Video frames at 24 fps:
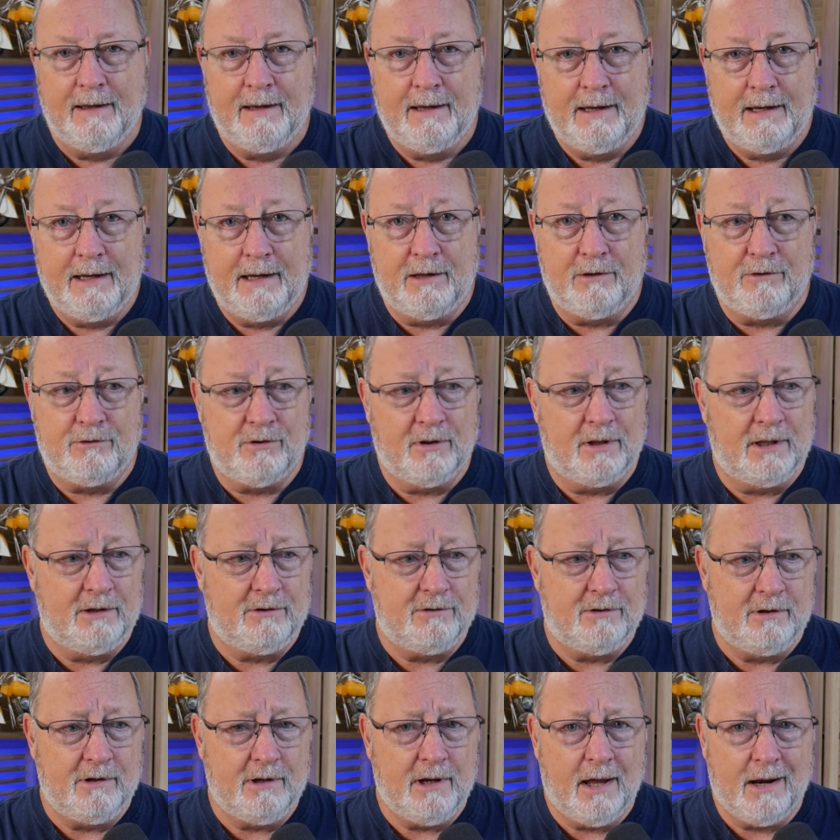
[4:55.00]
And so they
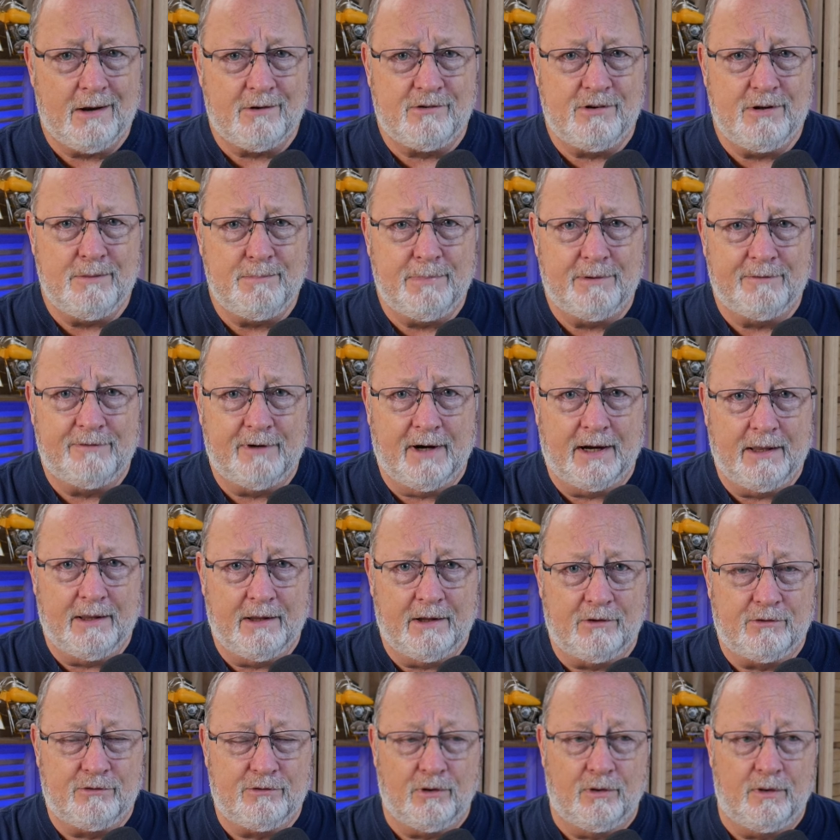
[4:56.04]
said, you got to simplify this.
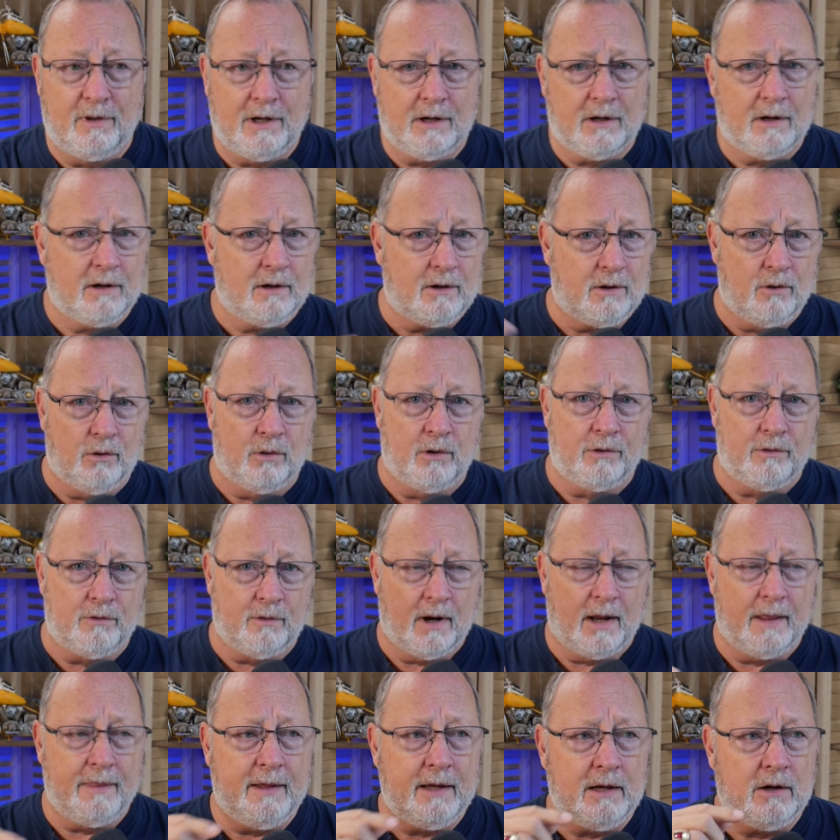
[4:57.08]
So they're going through it. I
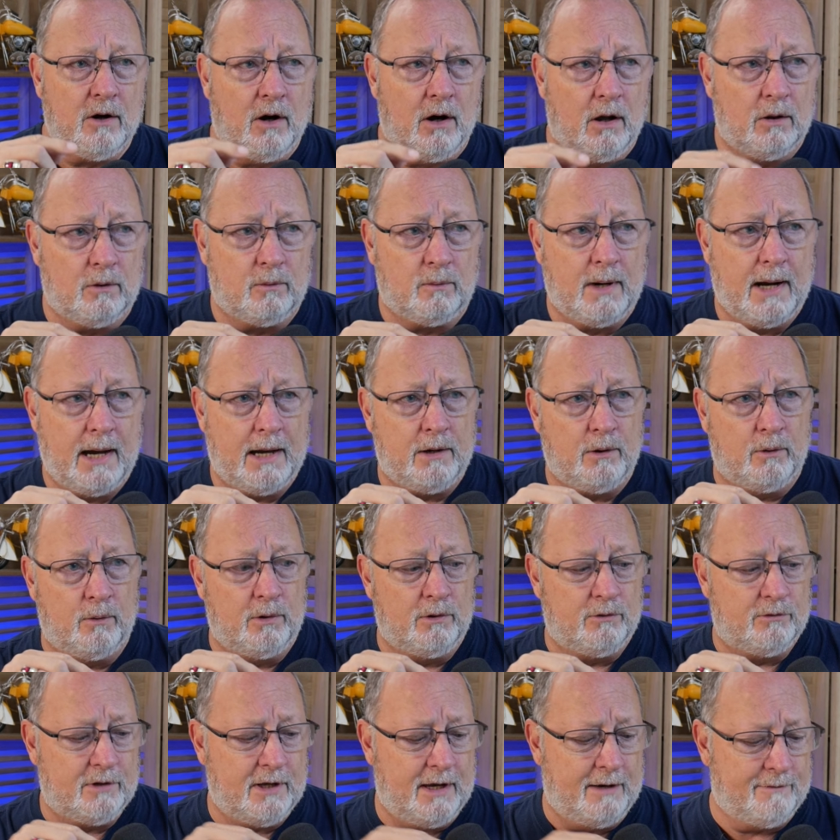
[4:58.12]
think Colorado
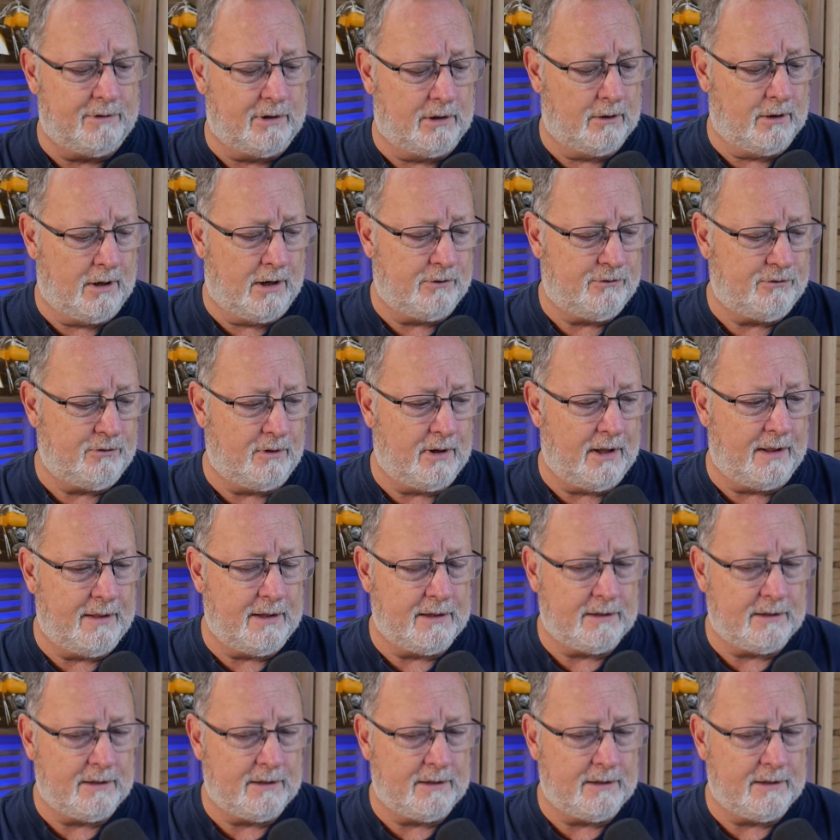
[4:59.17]
is having a lawsuit. I think